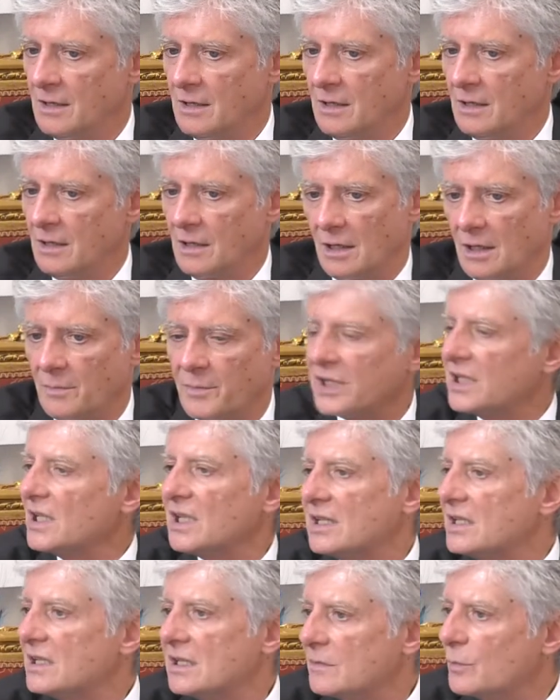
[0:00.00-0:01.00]
Uh, but
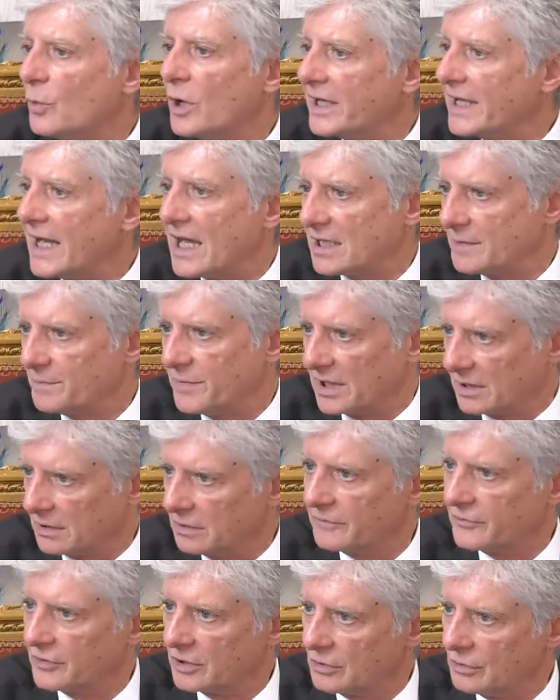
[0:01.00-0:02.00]
this is one aspect
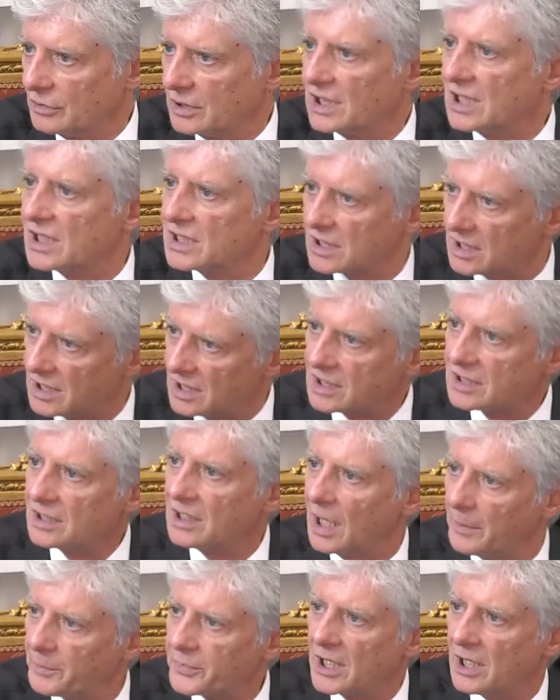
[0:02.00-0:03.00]
of security. It's, a, it's an
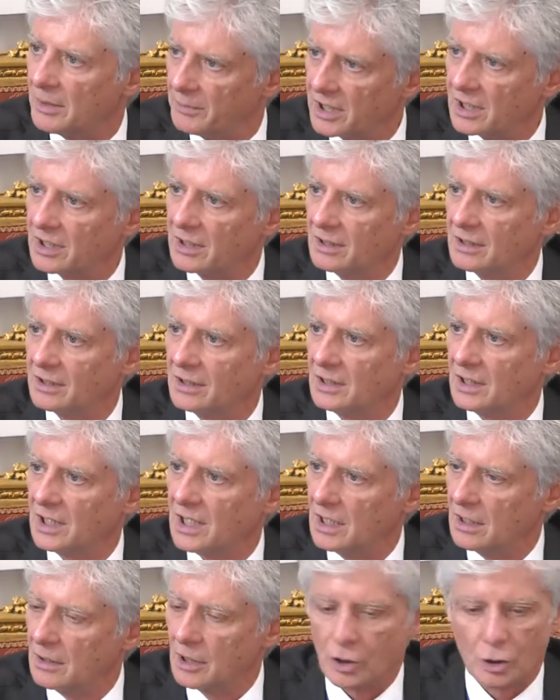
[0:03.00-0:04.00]
upcoming uh,
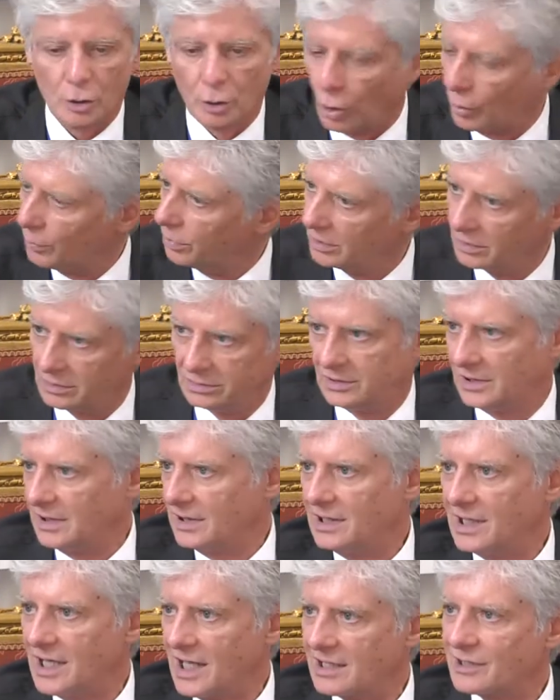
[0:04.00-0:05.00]
uh, global
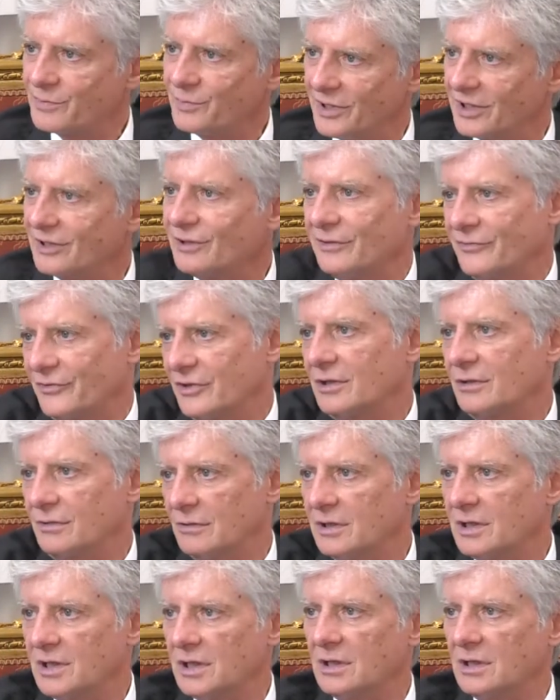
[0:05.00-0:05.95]
aspect of security.